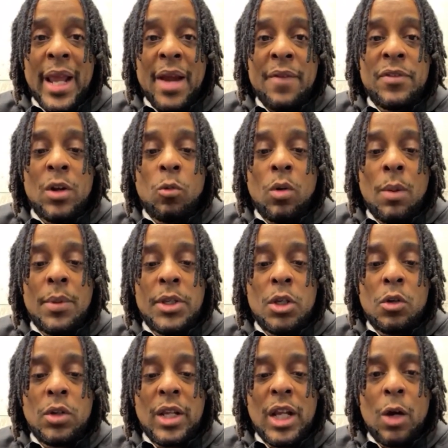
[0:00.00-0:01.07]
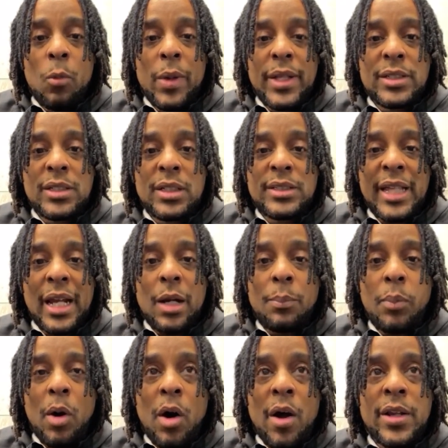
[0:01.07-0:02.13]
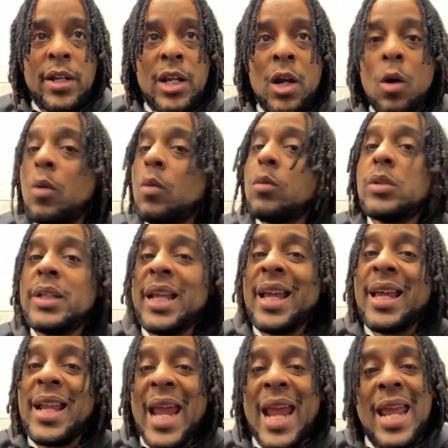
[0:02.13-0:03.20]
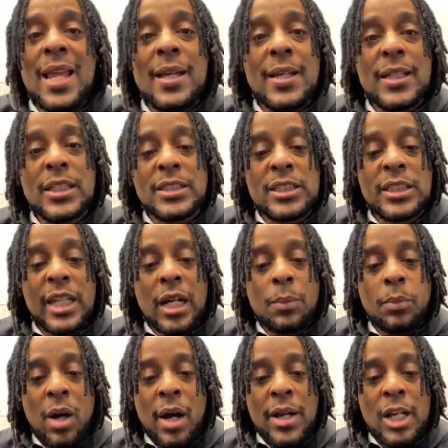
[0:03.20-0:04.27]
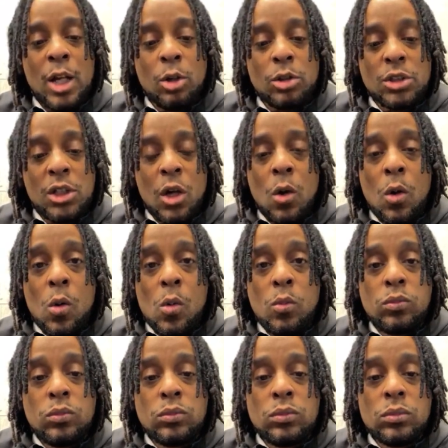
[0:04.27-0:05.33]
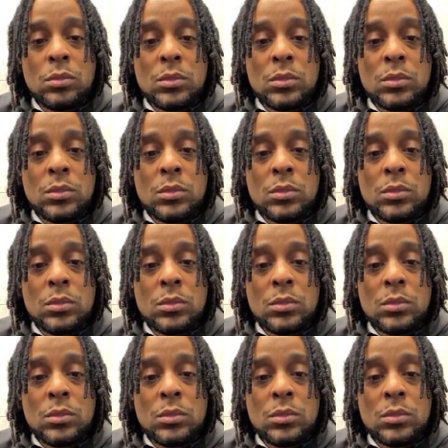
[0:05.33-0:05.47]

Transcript: every woman you deal with, she take a part of your DNA. She take a part of your soul.